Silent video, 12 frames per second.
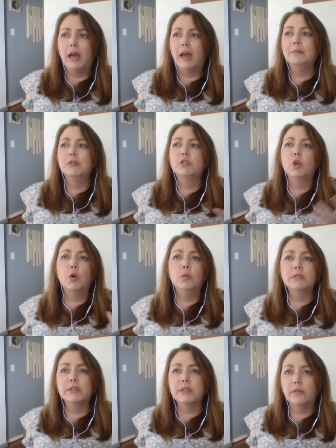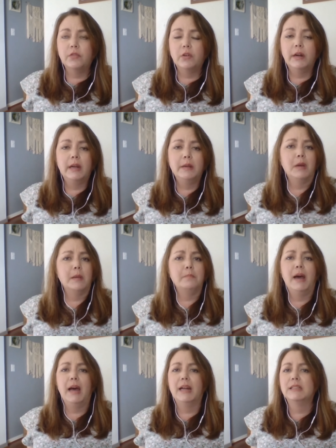I'm just home suffering. My
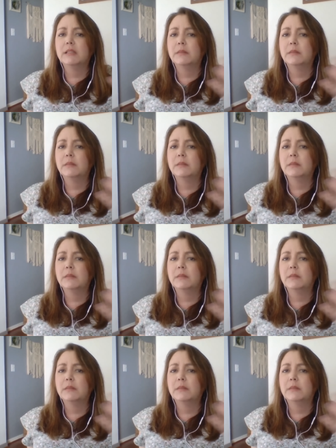POTS